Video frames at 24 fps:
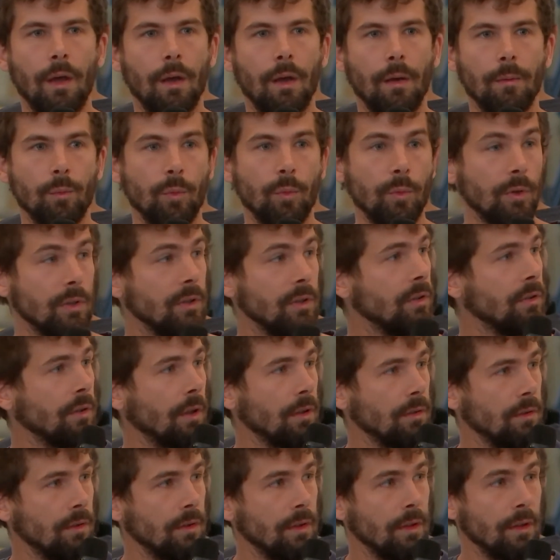We were
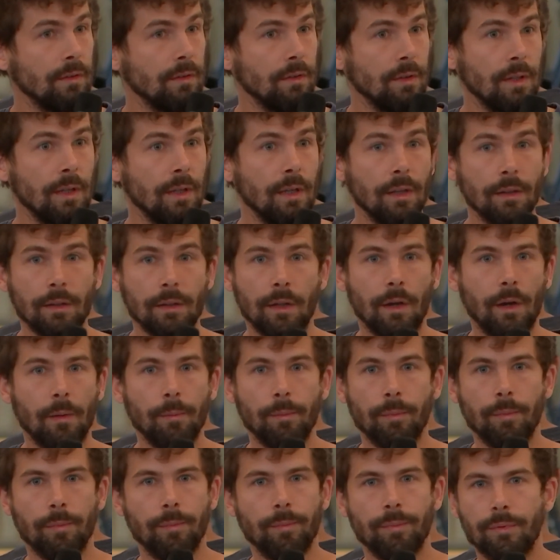discussing yesterday, and there are
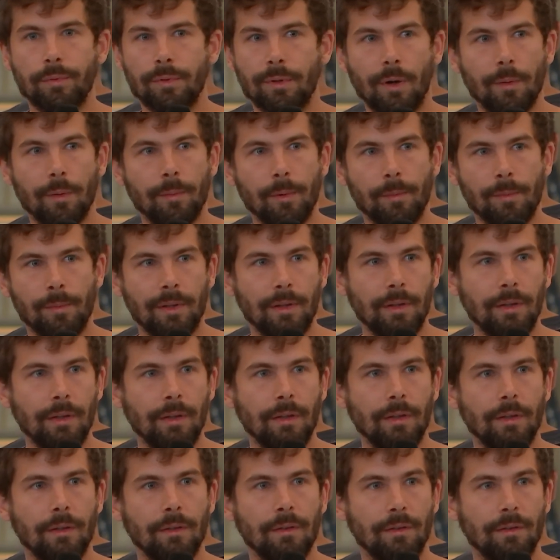
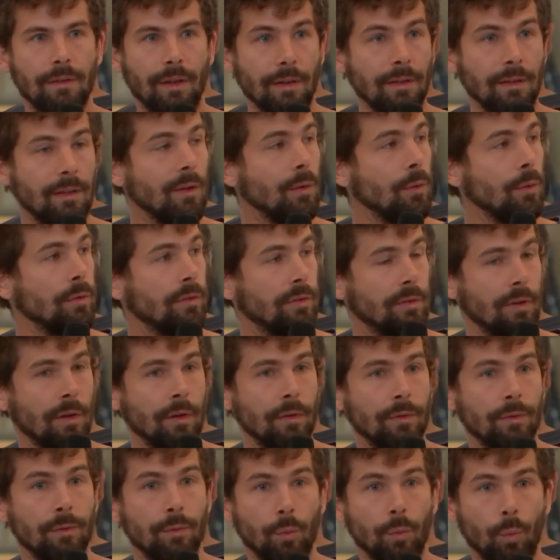probably technical
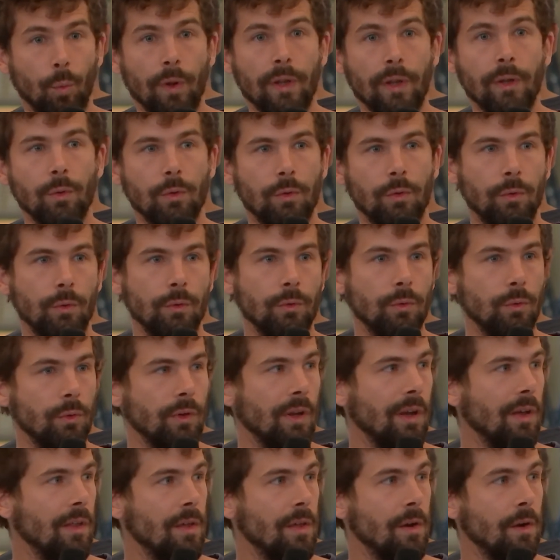stuff we could do
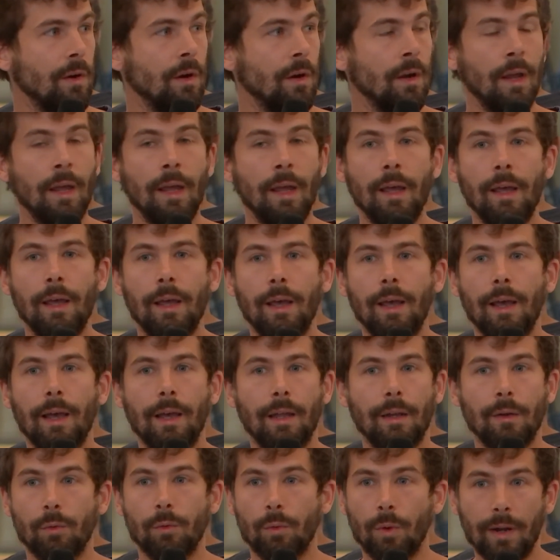together.
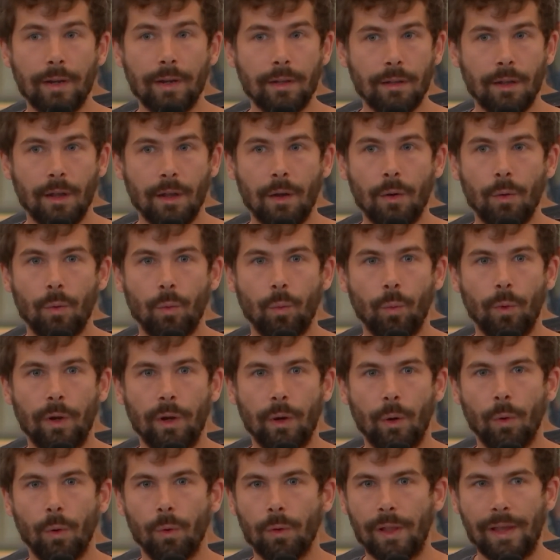And right now,
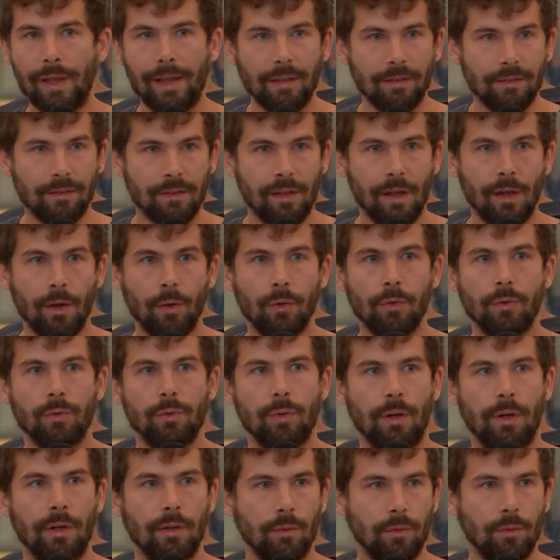we're all heads down
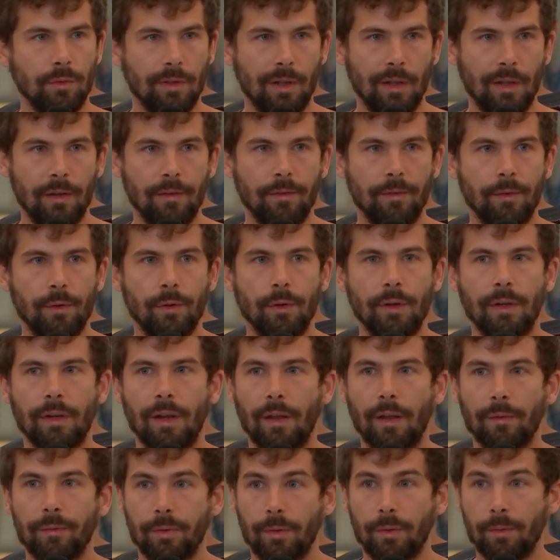trying to deliver and
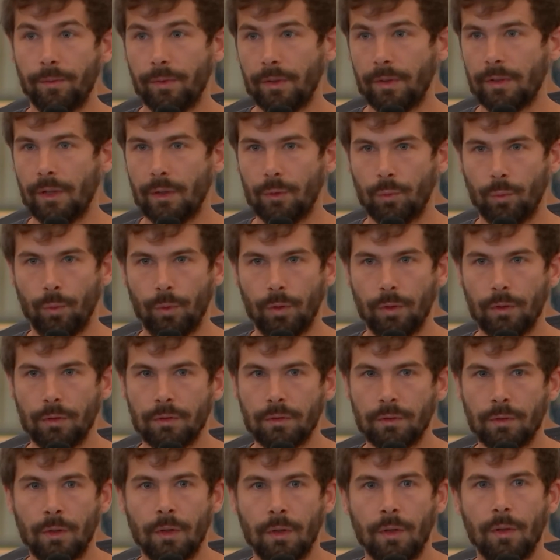have something that
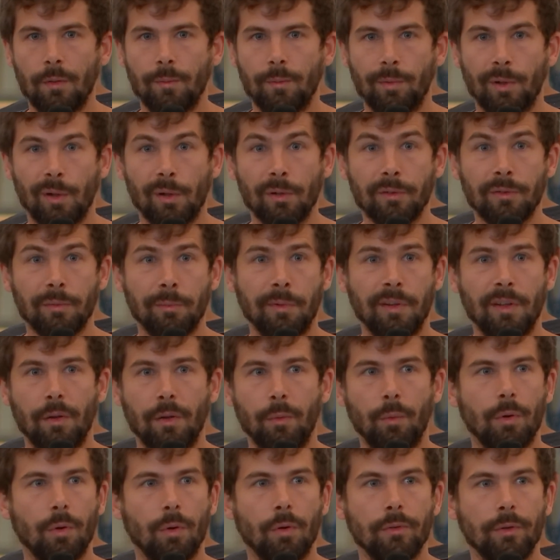works. But ultimately,
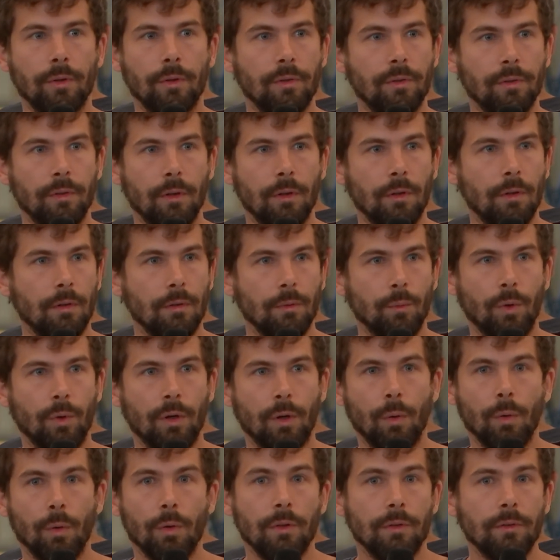we're
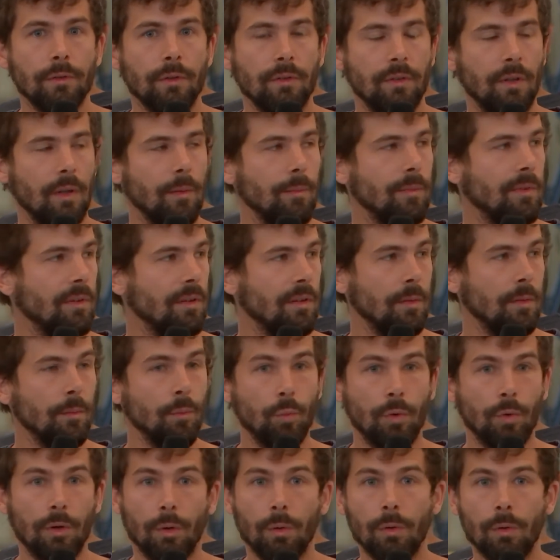all on the same
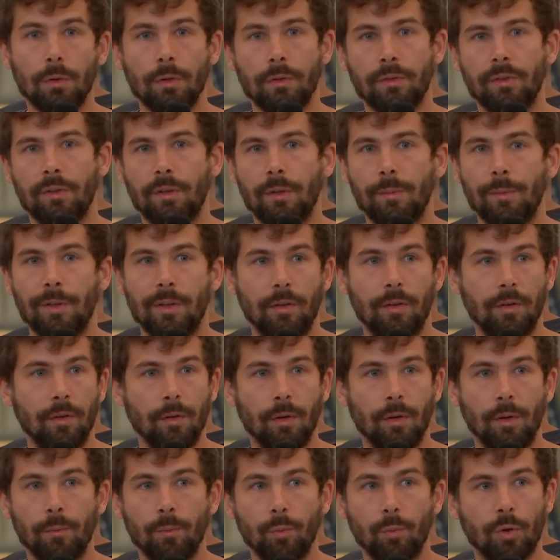team. We're all on Team
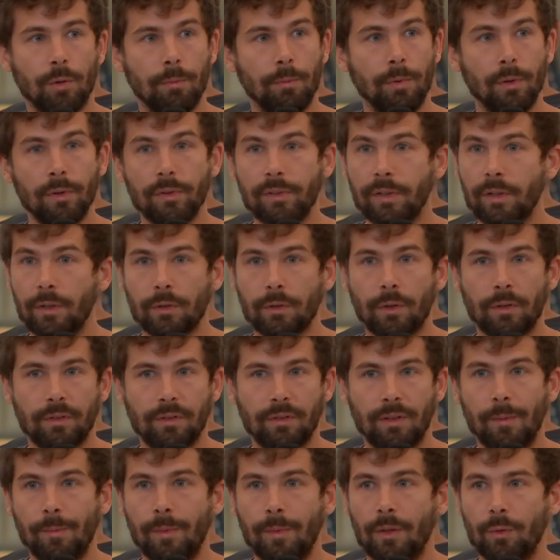Ethereum. We're building on the
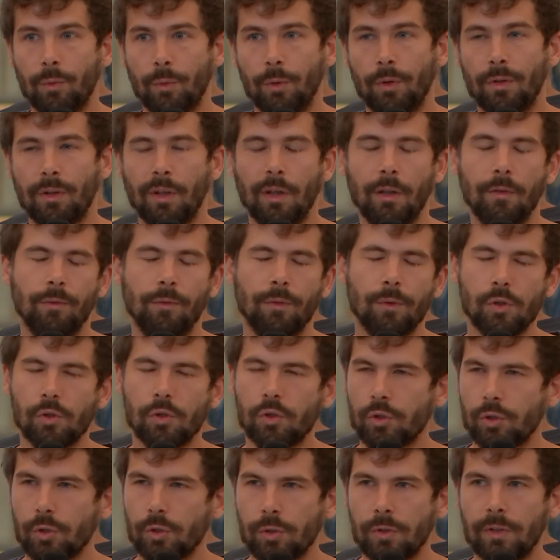same network, and for
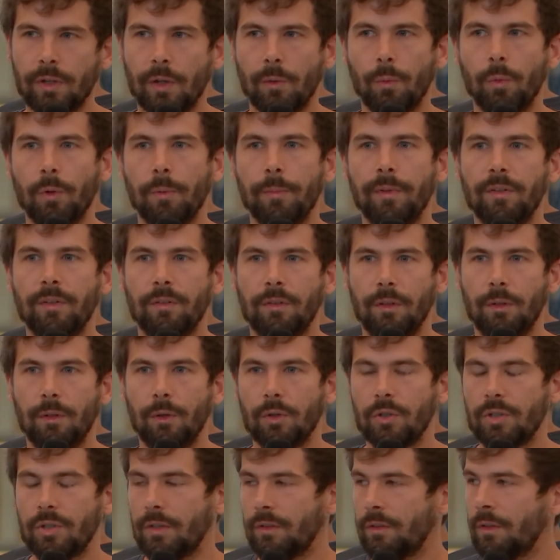sure there will be
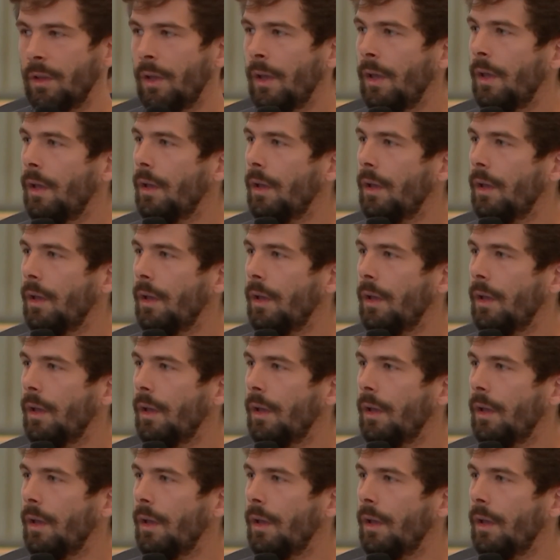synergies.